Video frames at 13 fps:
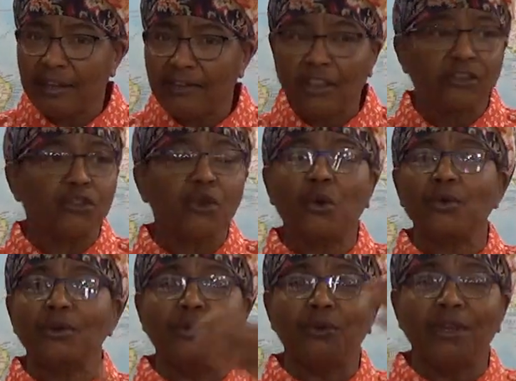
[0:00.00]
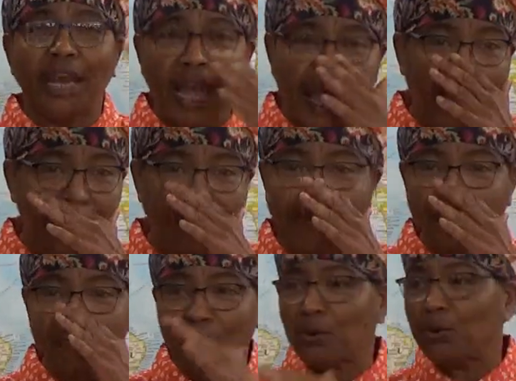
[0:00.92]
There's no new dance,
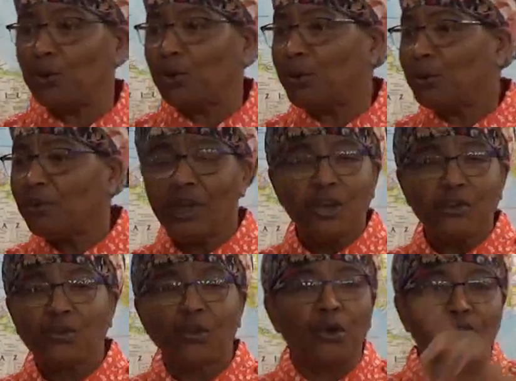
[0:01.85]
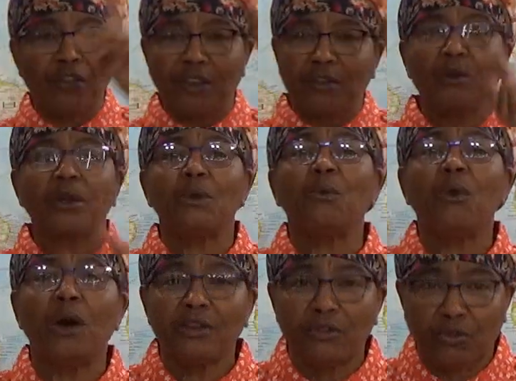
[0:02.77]
there's no new truth, there's only
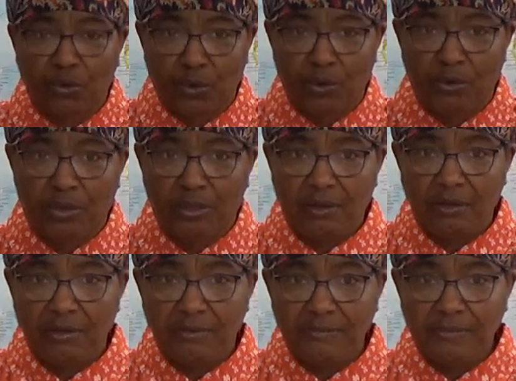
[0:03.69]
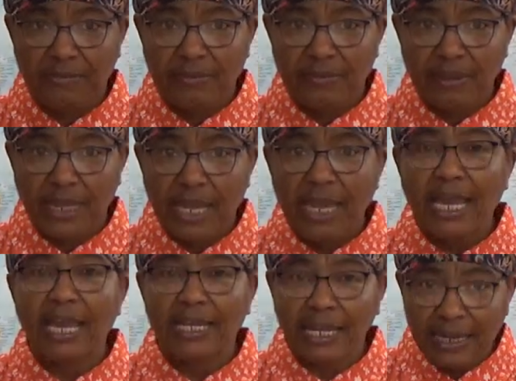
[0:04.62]
one truth
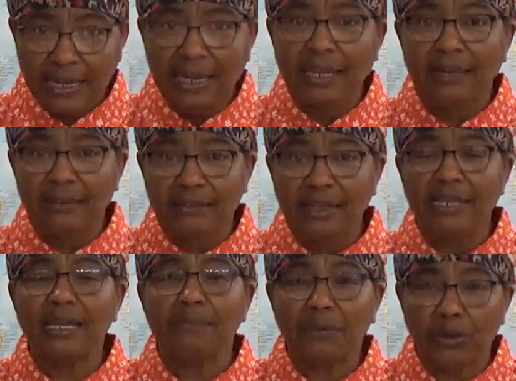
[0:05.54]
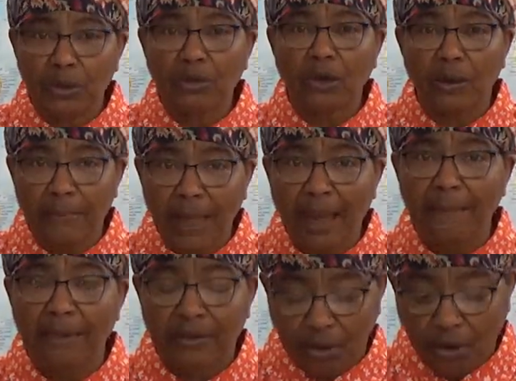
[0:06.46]
and that is keeping the
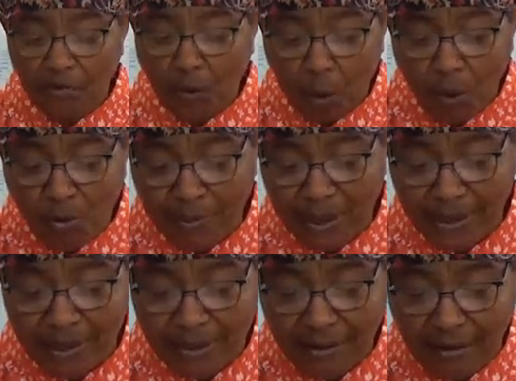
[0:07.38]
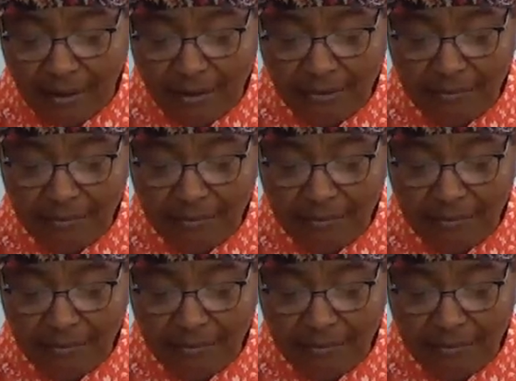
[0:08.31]
commandments of Almighty Yah.